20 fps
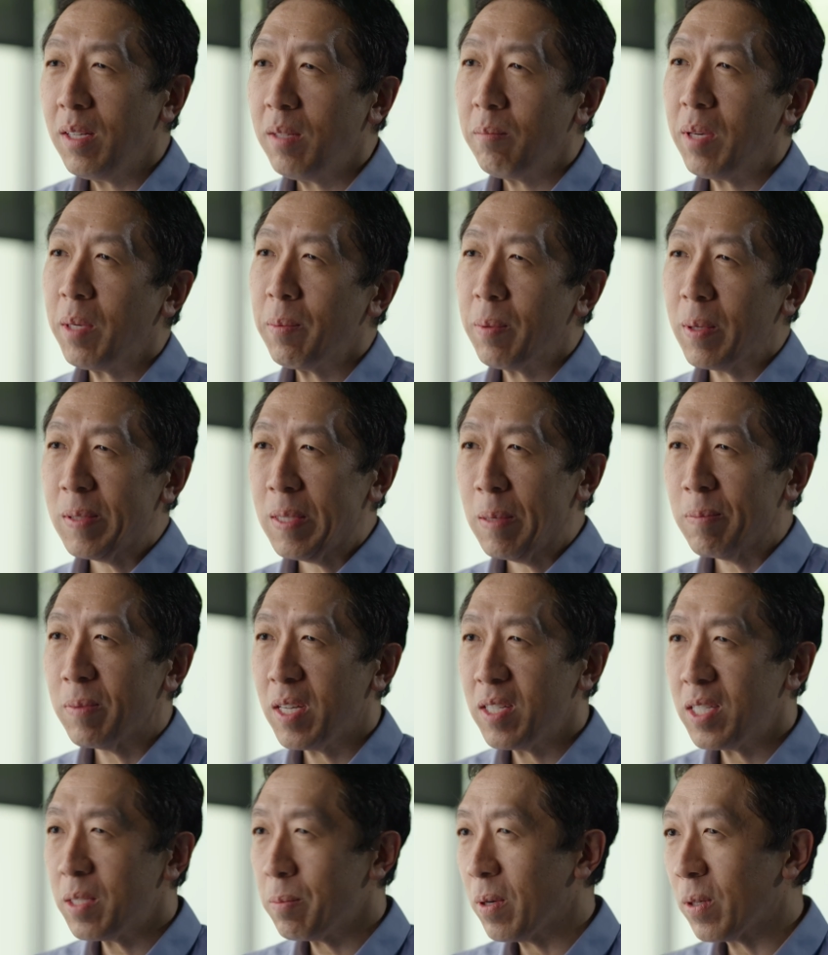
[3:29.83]
People have
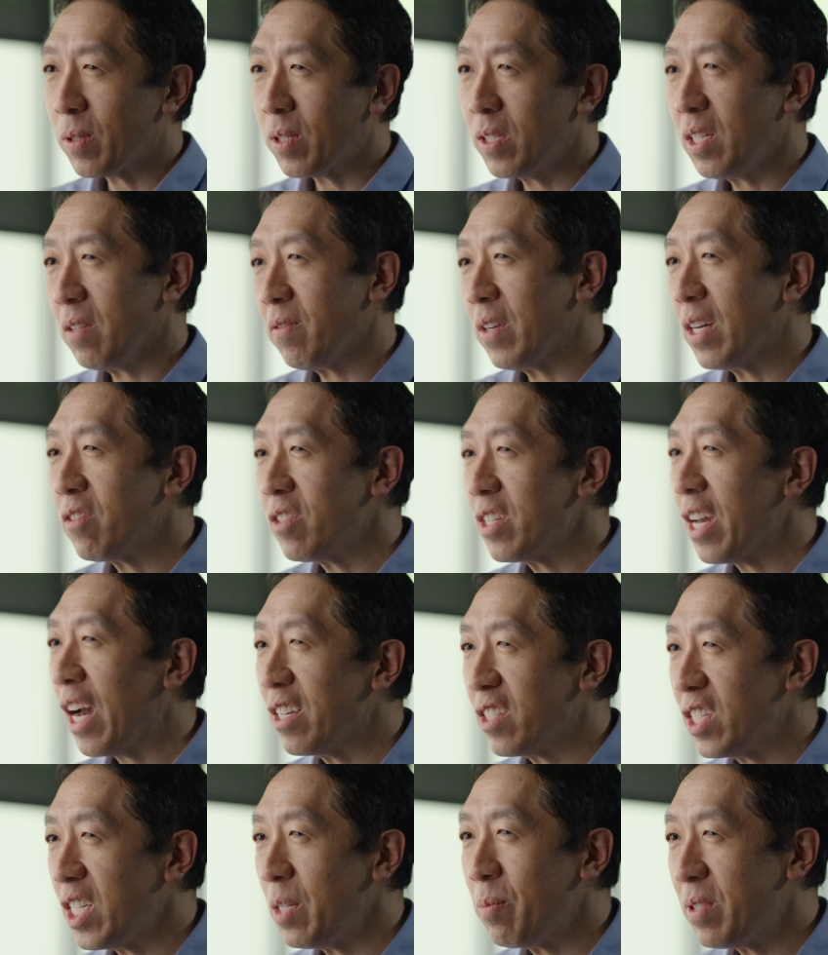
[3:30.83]
sometimes spoken of a
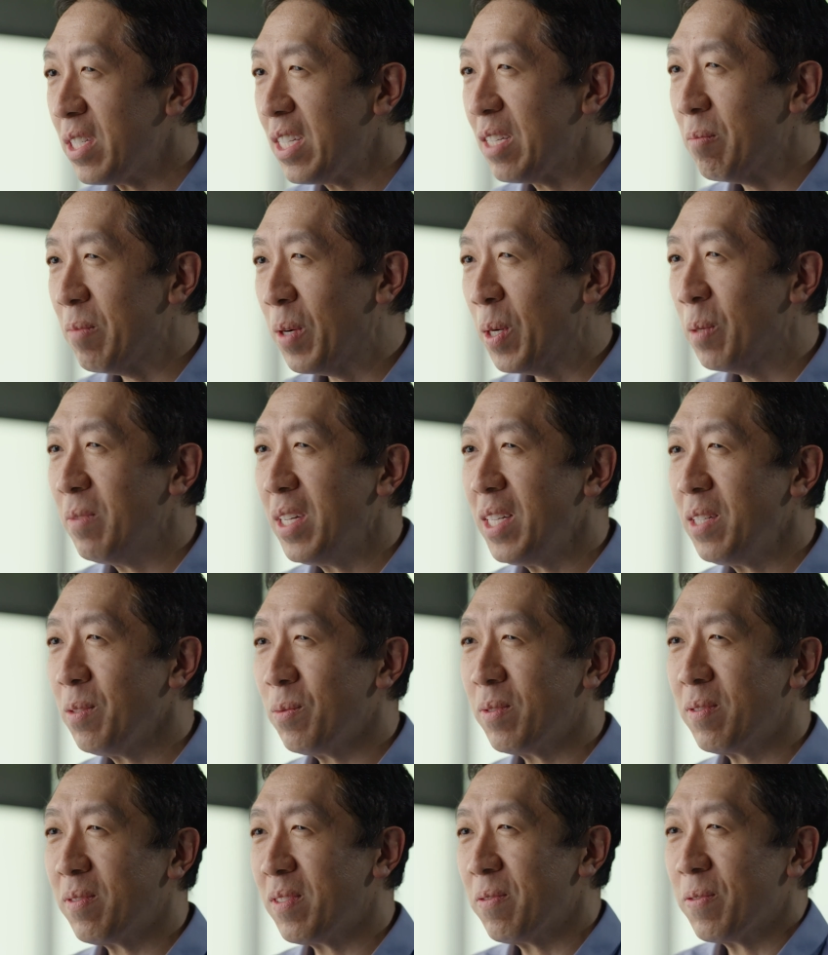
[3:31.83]
ChatGPT moment,
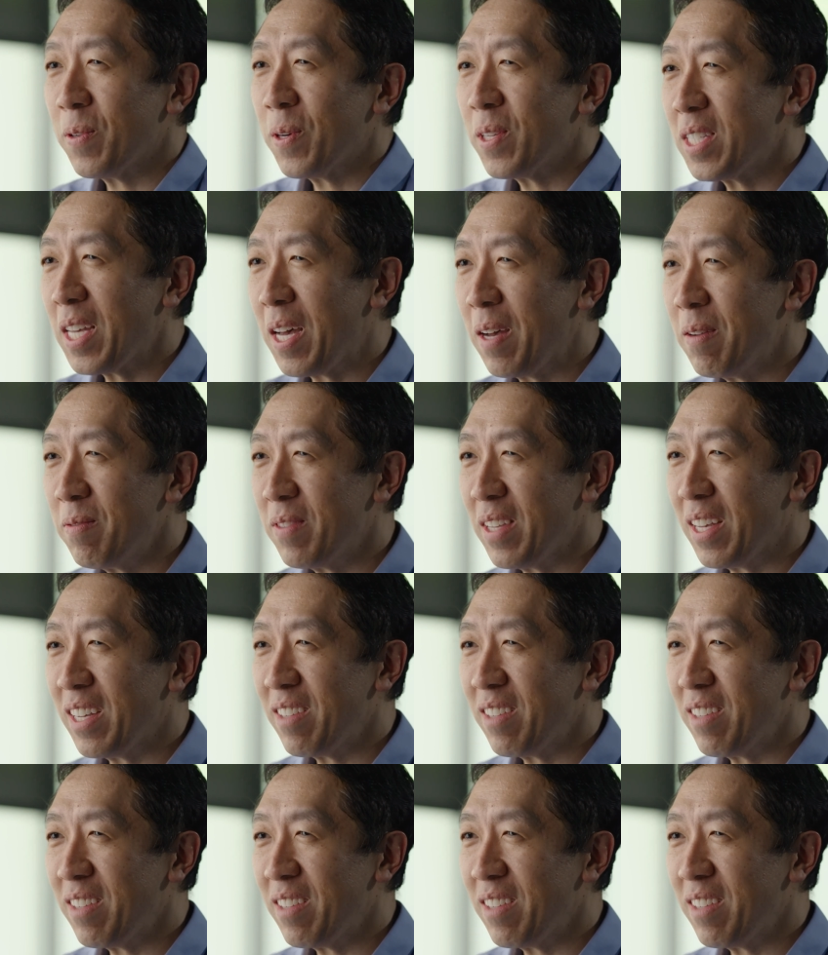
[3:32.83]
the first time they